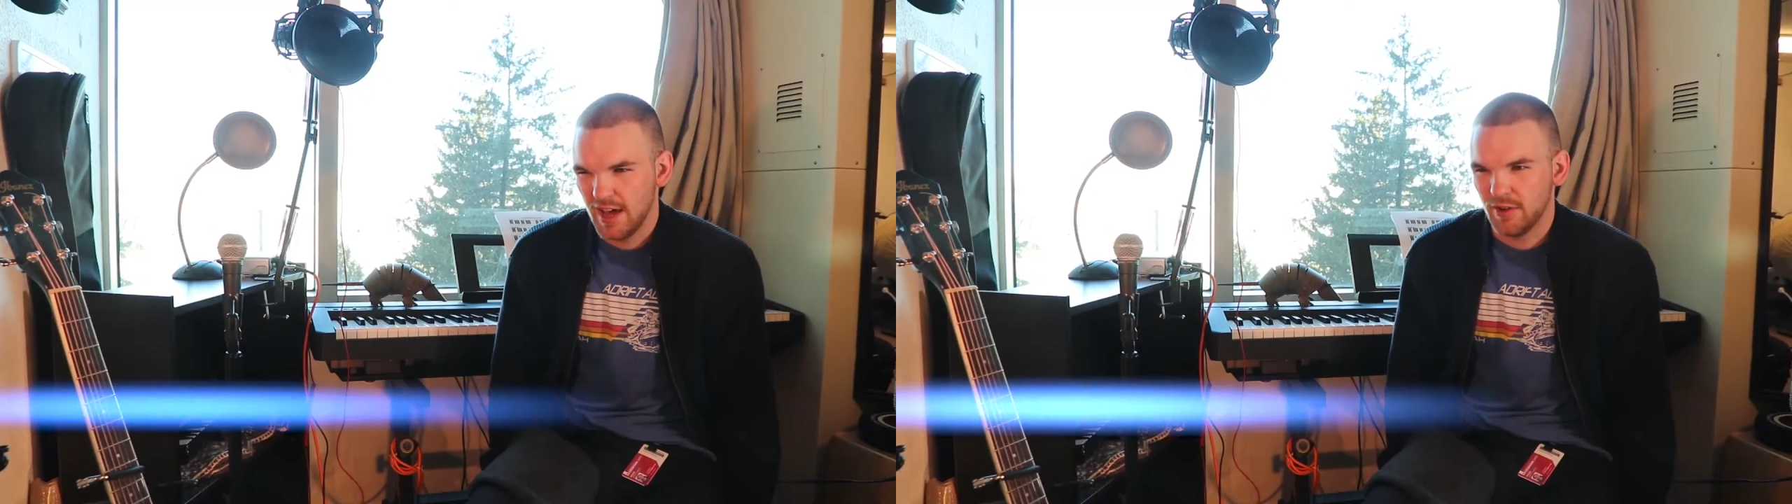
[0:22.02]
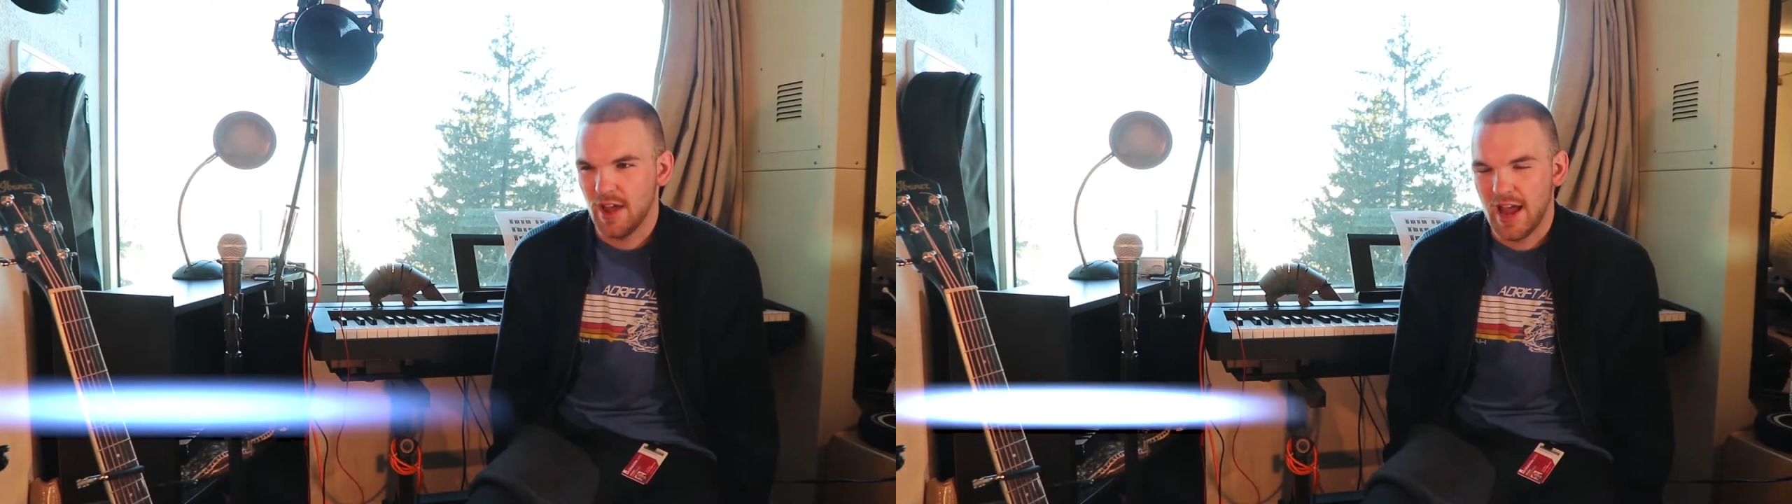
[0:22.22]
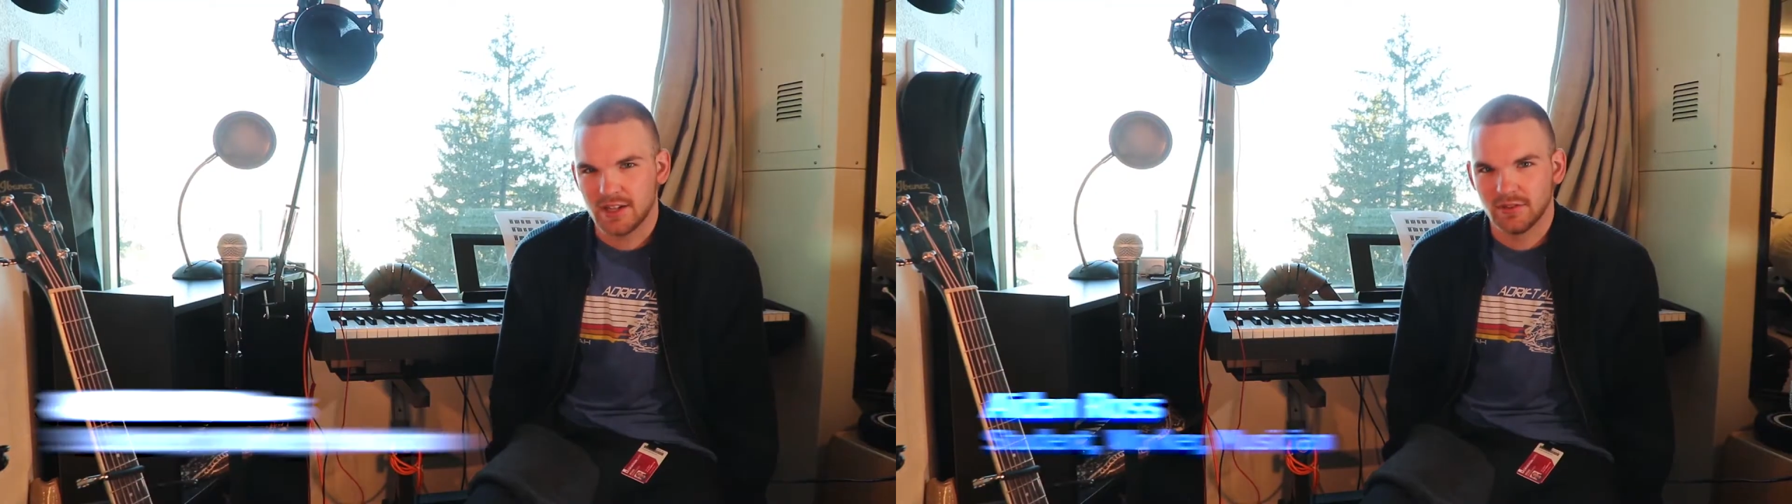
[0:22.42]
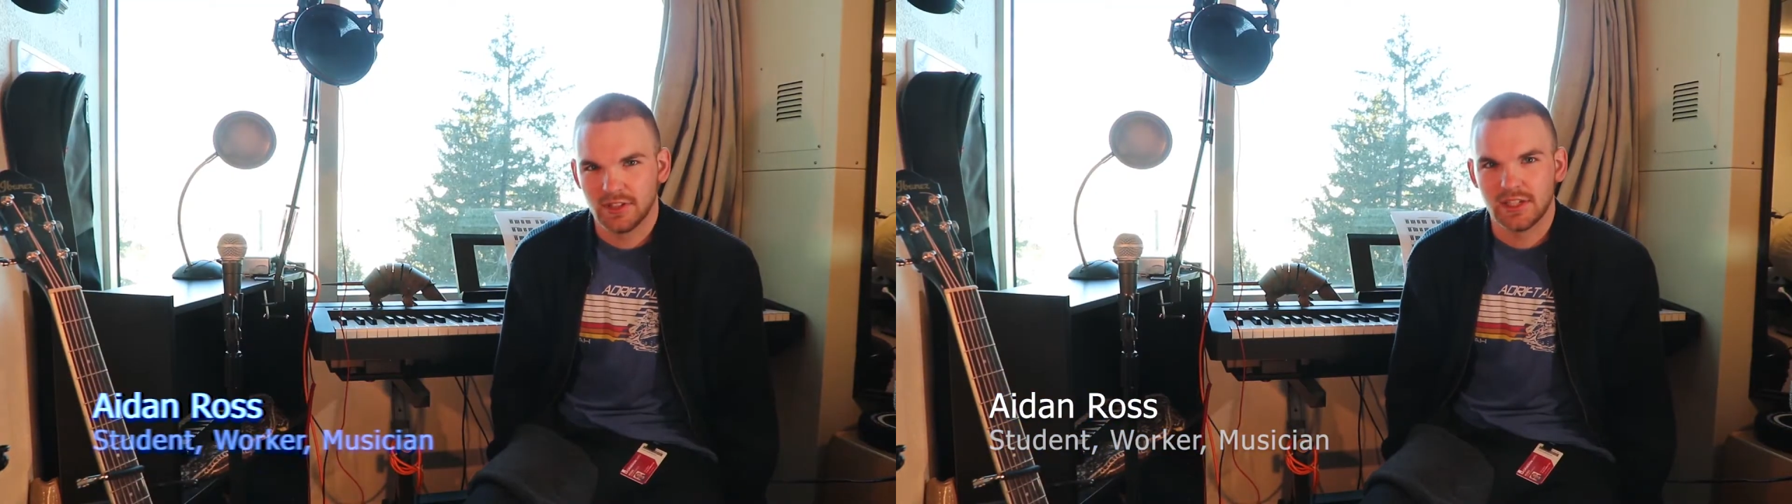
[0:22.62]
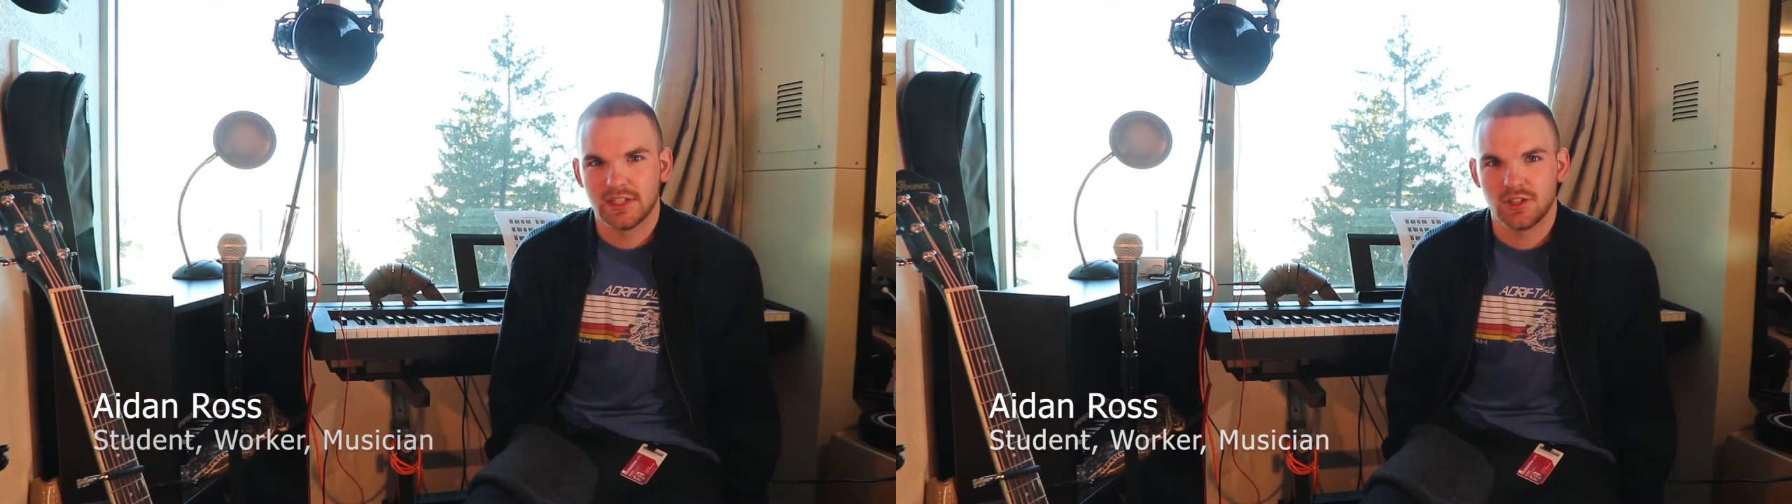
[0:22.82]
I don't
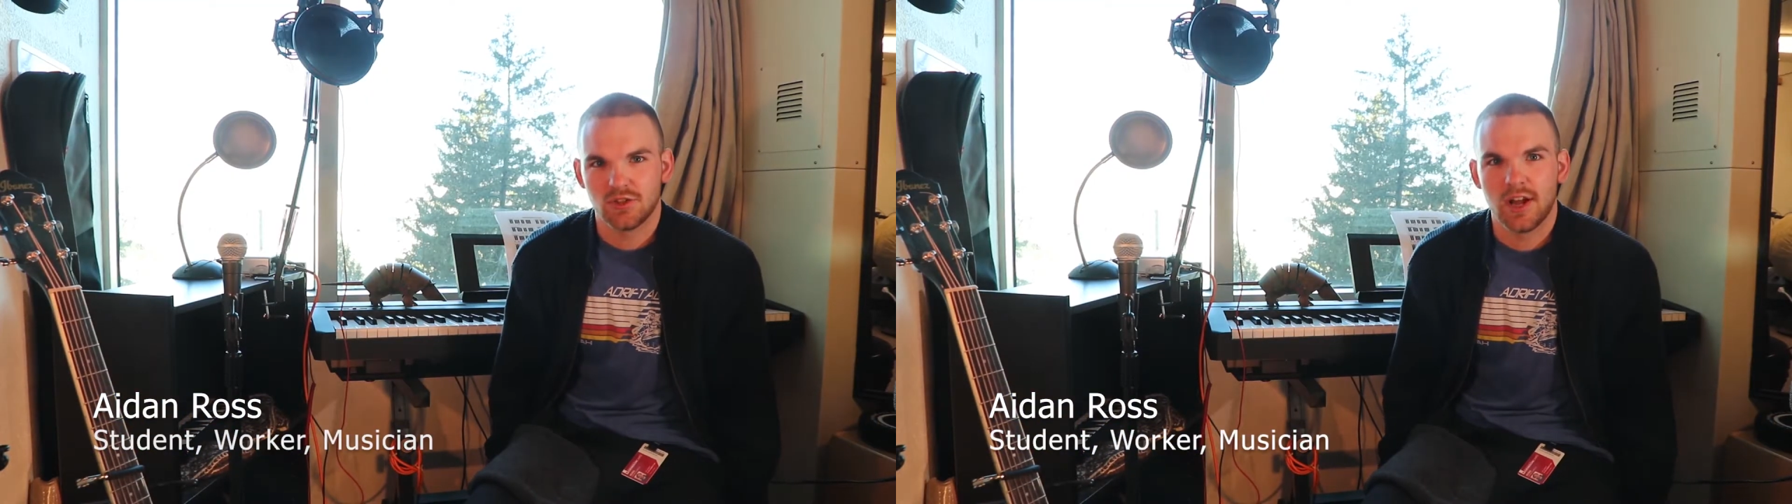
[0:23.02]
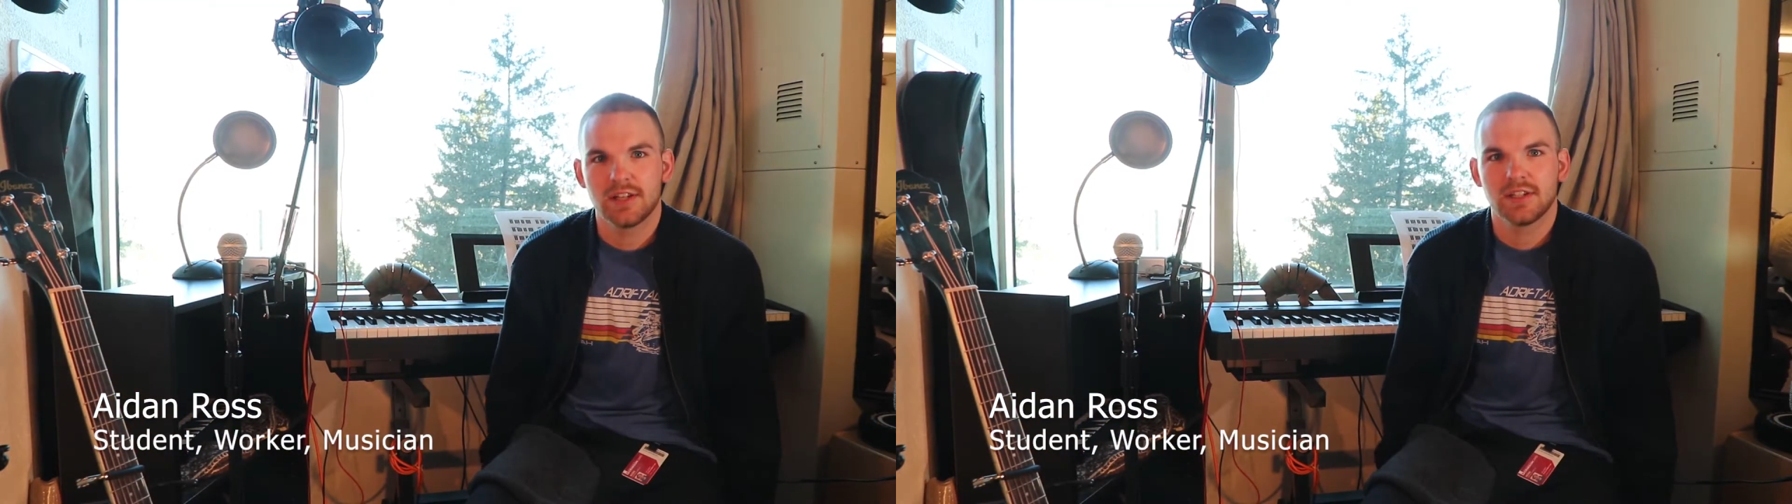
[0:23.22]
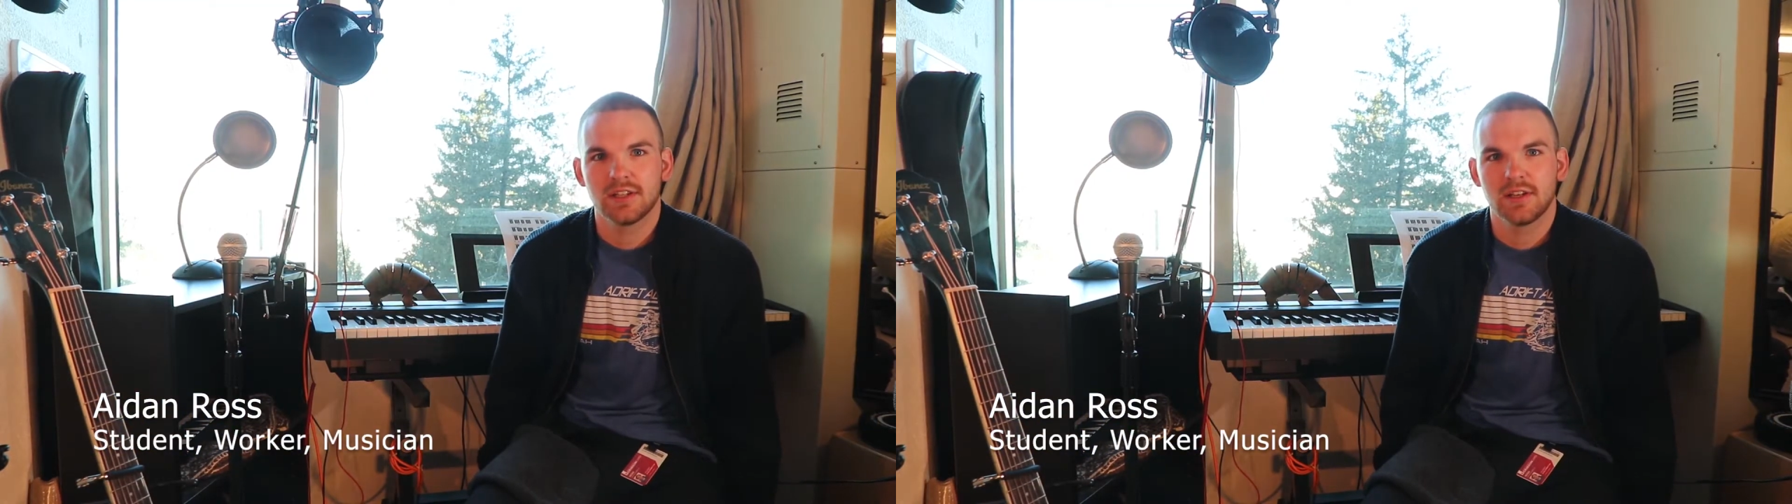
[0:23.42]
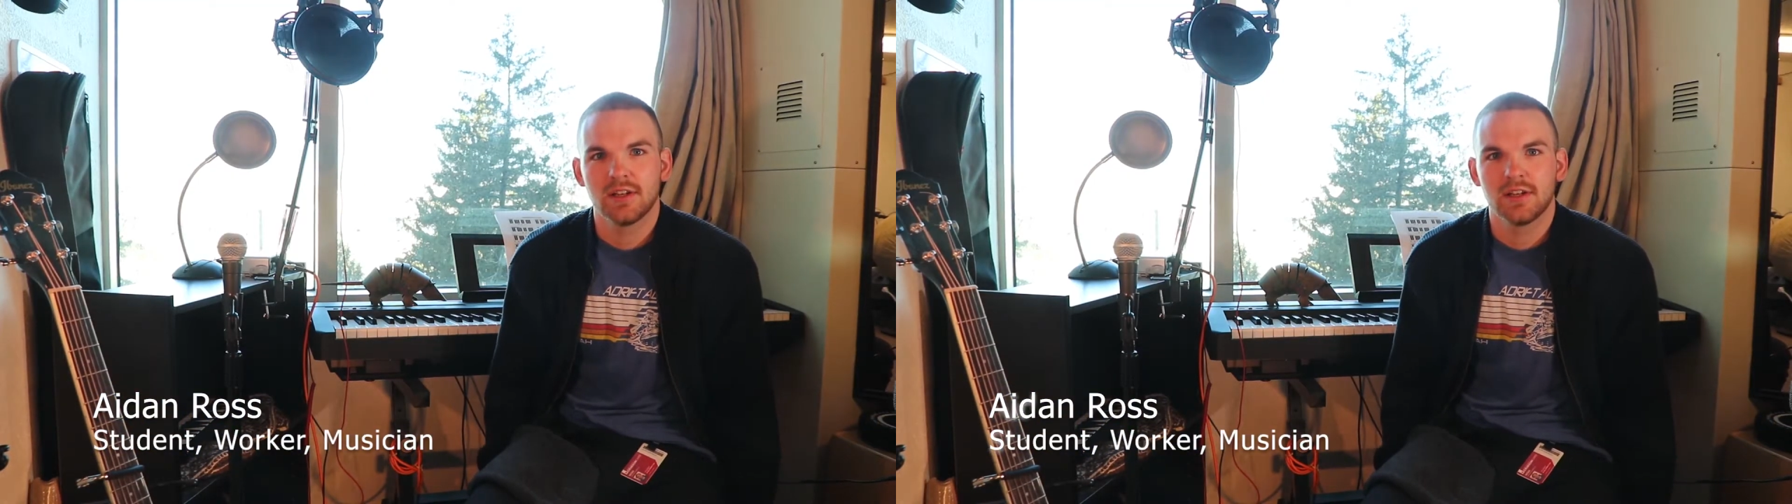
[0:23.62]
actively get stressed,